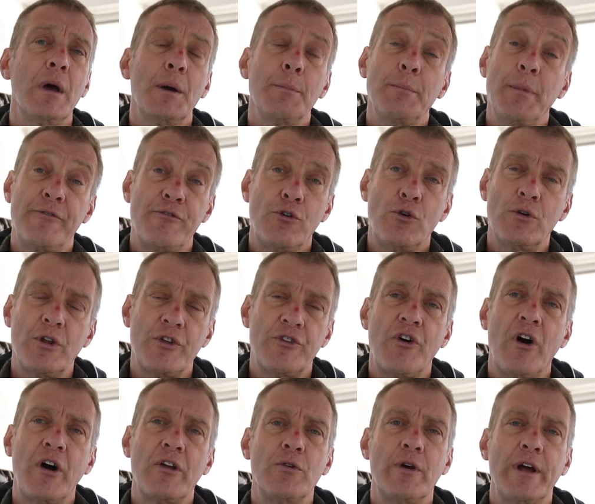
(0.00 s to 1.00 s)
before the
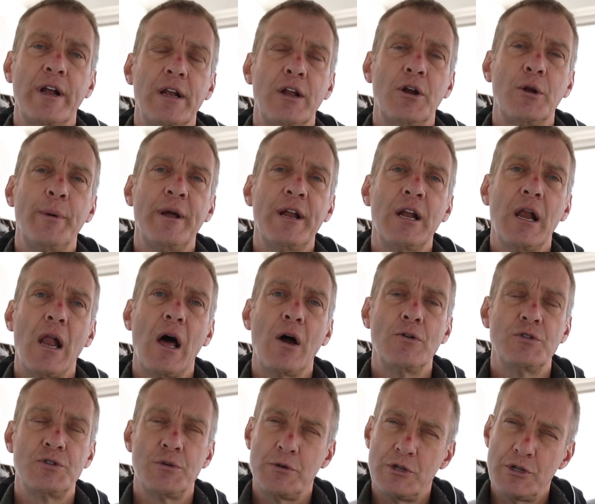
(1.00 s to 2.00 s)
tide will get a little bit low,
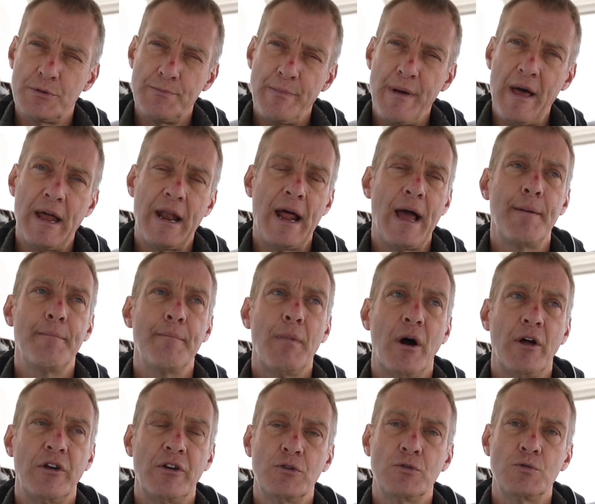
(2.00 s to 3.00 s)
so we'll just bear that in
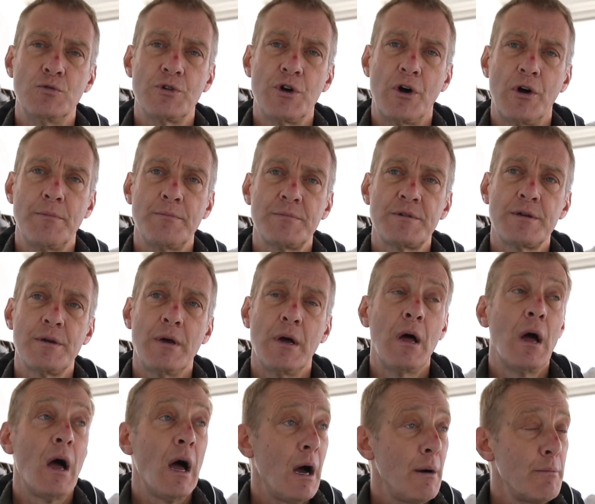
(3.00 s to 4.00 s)
mind at all times.
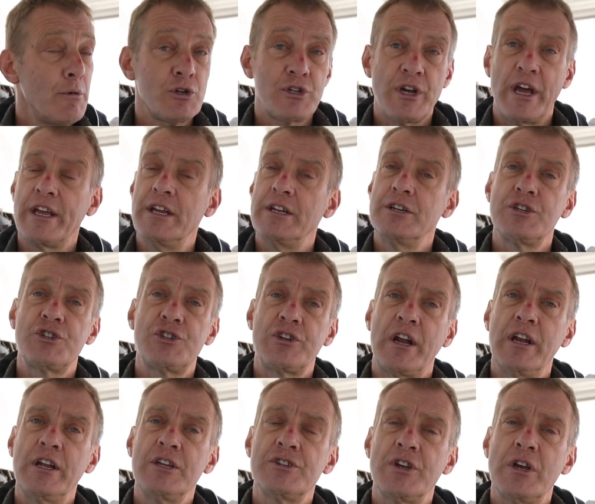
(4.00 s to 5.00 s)
And we'll take in the
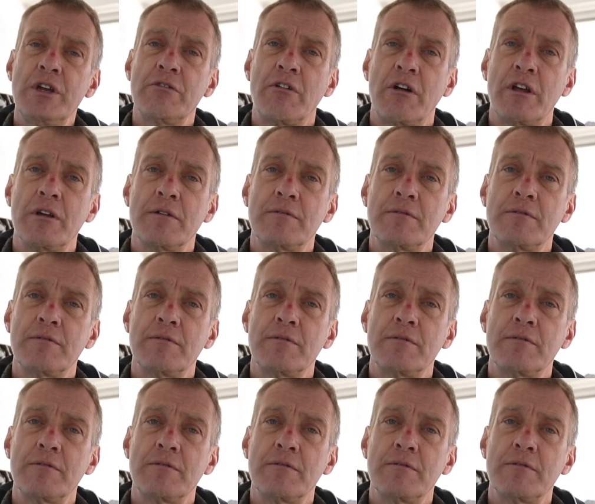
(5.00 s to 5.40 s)
stunning scenery.